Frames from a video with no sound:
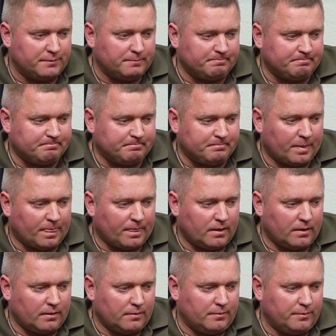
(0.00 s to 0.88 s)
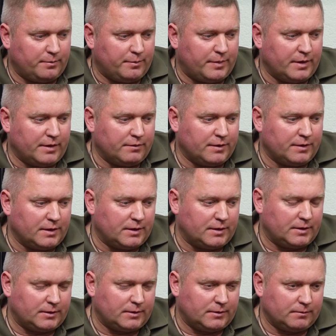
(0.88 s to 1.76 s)
There, there are many
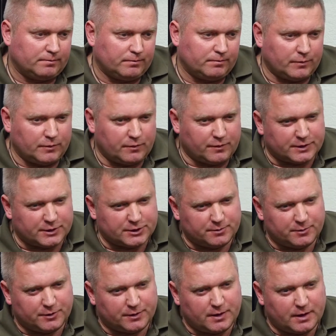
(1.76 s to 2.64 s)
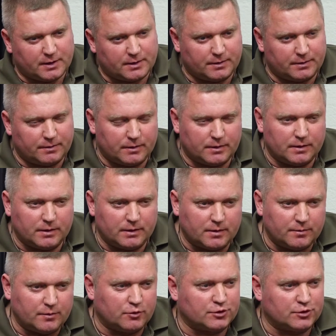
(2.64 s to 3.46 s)
examples of certain.